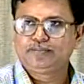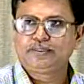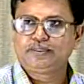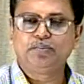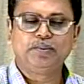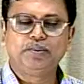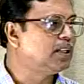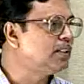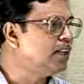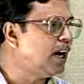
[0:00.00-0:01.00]
that means
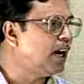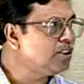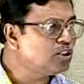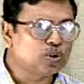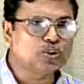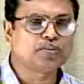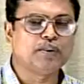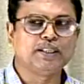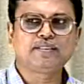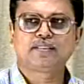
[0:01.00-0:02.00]
the ion source
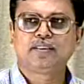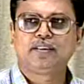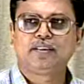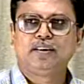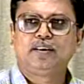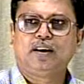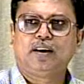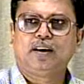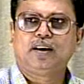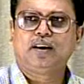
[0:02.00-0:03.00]
means
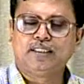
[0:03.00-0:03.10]
in the